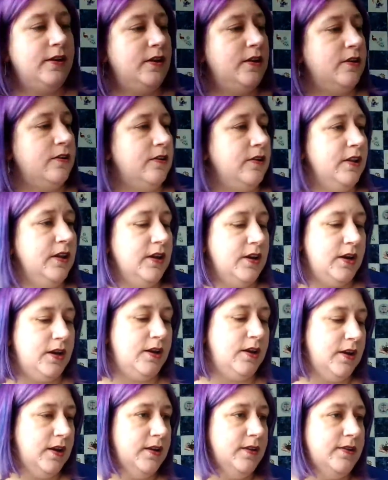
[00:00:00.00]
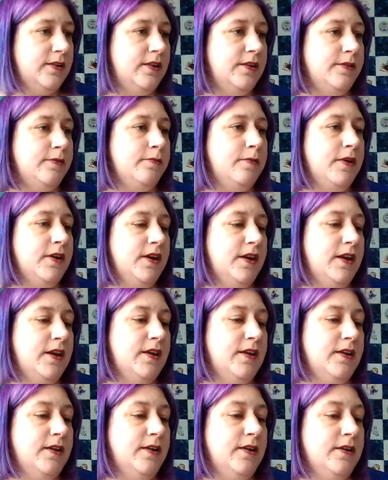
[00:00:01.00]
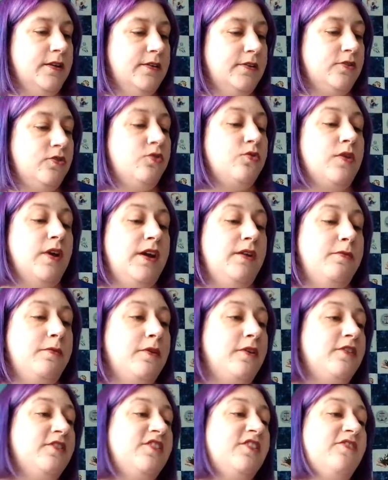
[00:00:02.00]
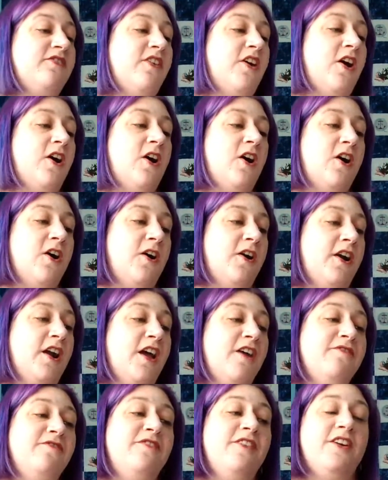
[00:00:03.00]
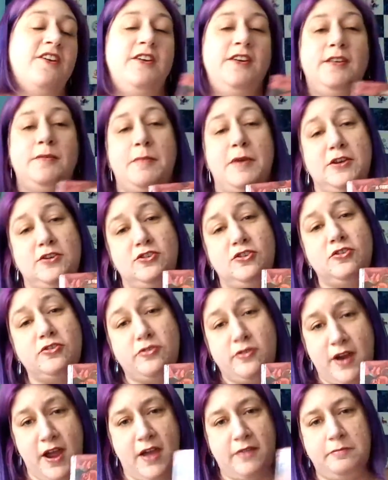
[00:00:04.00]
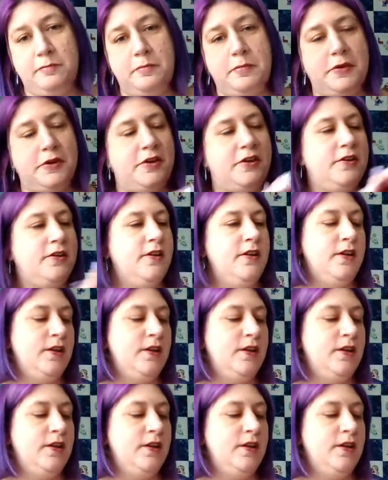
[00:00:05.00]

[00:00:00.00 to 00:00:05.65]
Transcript: and early 90s. This one is Great Works of Heart, a very special craft book.